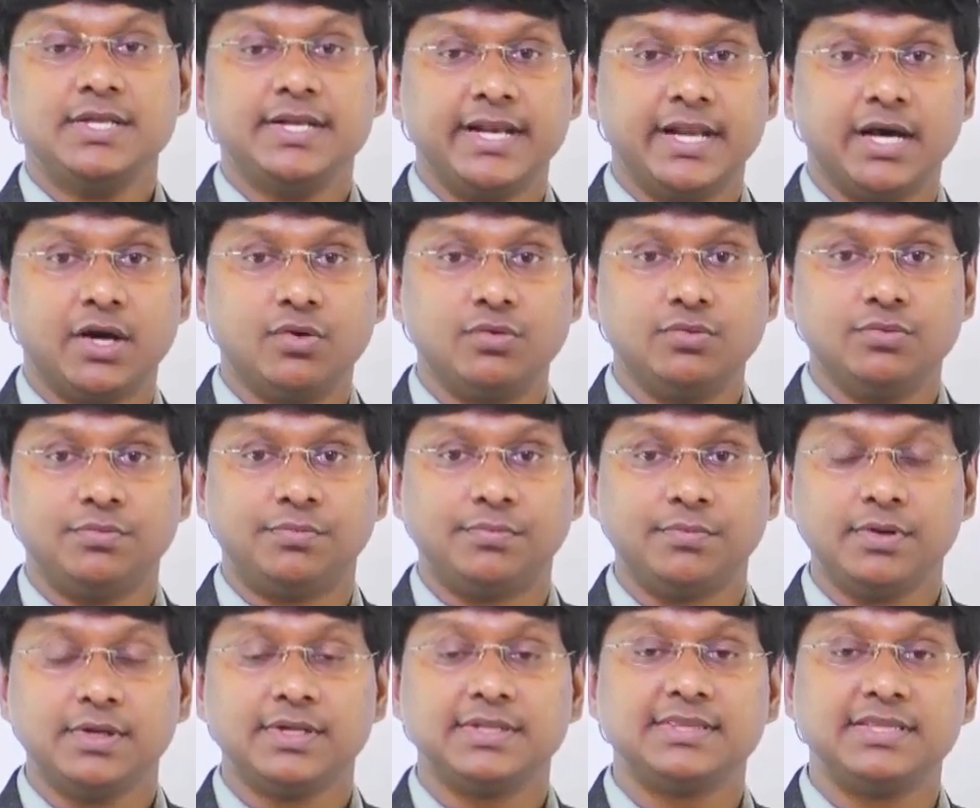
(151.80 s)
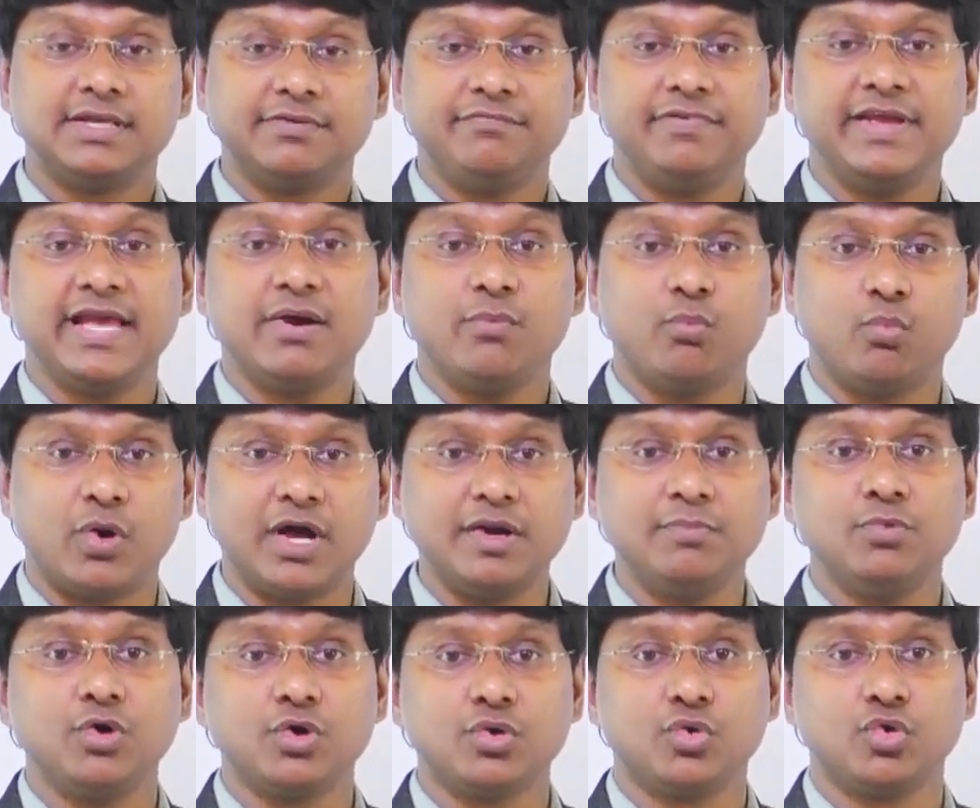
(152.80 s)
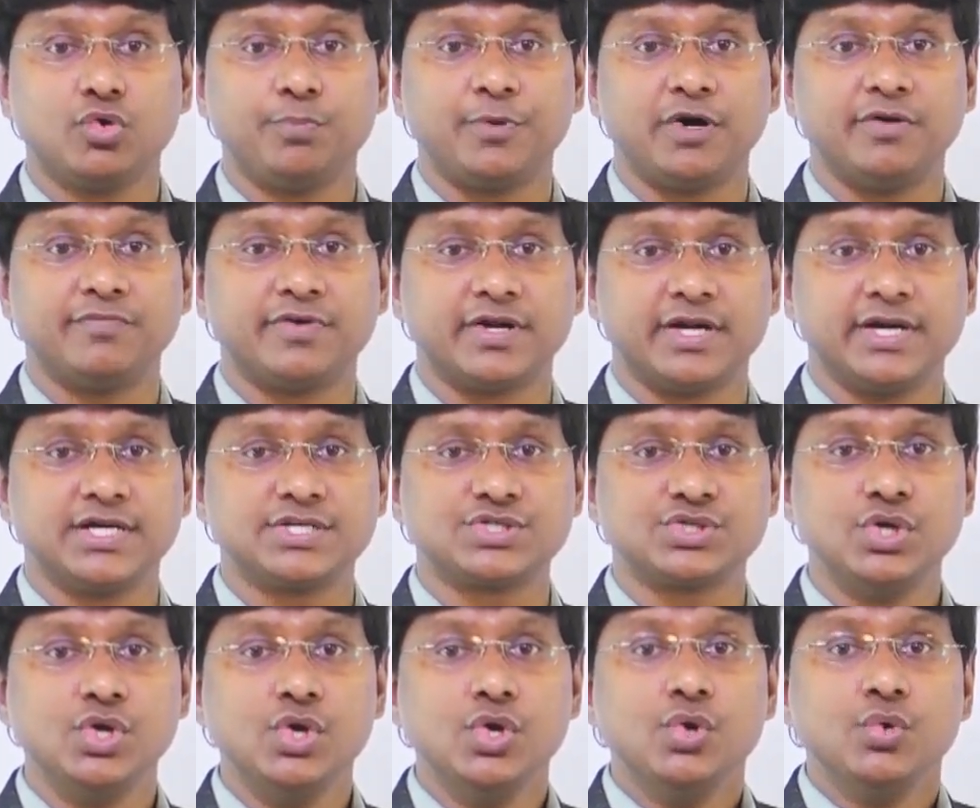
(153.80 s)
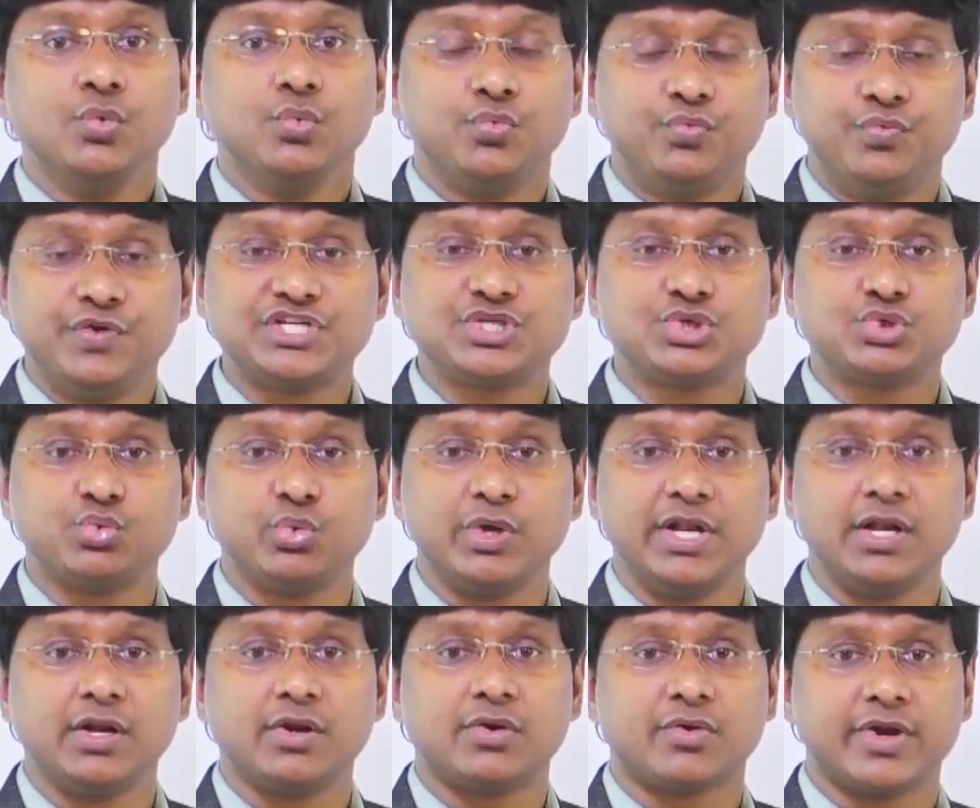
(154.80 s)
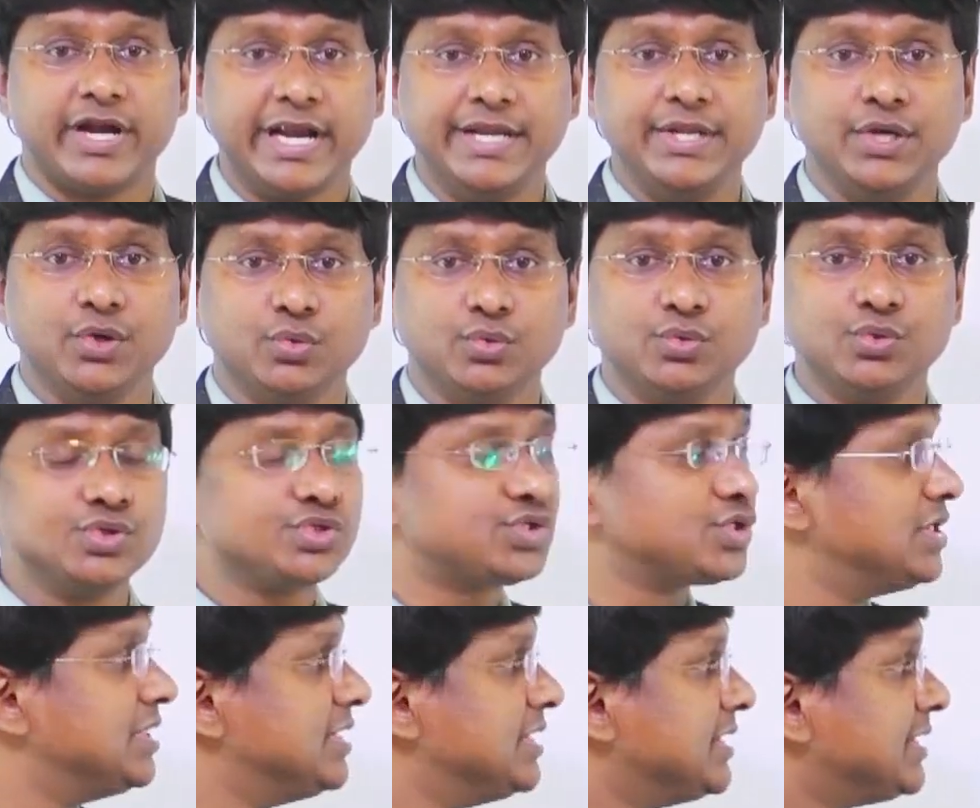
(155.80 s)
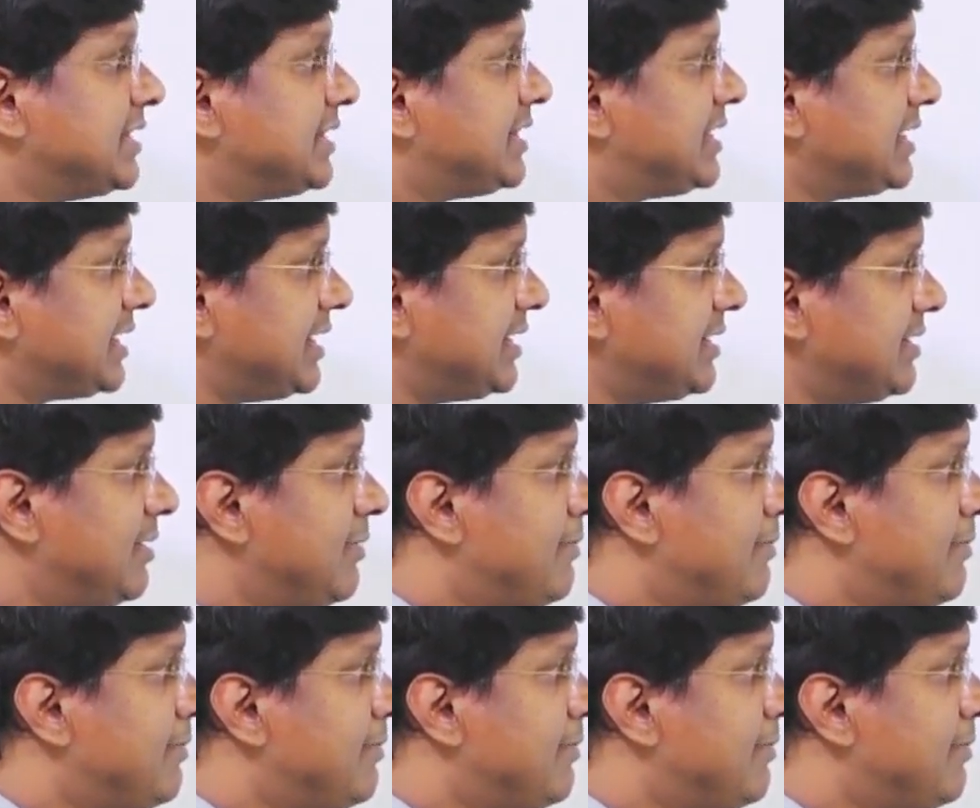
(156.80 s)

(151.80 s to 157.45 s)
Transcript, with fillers: Now the, we have one more group of drugs which will reduce the